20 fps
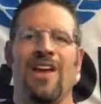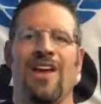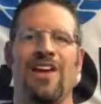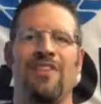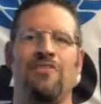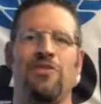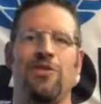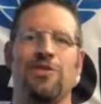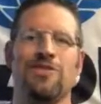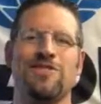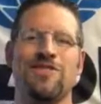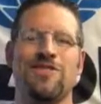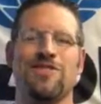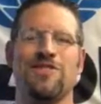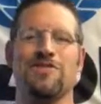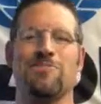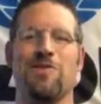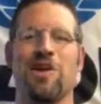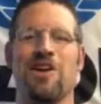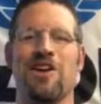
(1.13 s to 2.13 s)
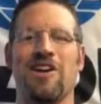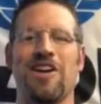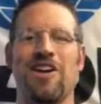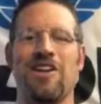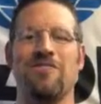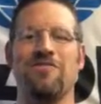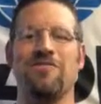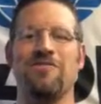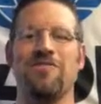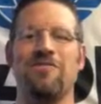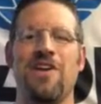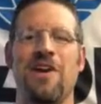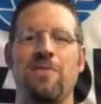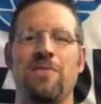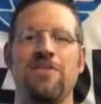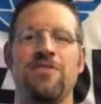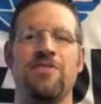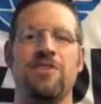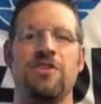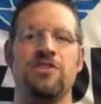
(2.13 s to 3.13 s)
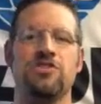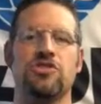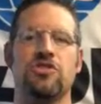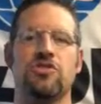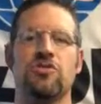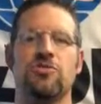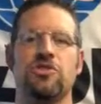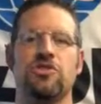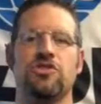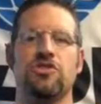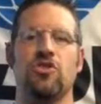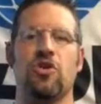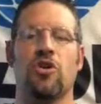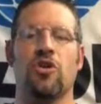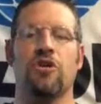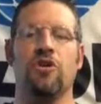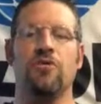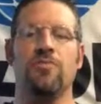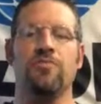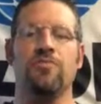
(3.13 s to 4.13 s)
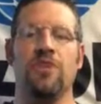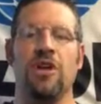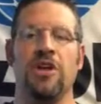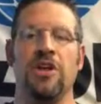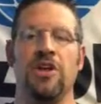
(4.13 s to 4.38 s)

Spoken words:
Hey folks, this is Mark again from Family Fun Scuba and Snorkel,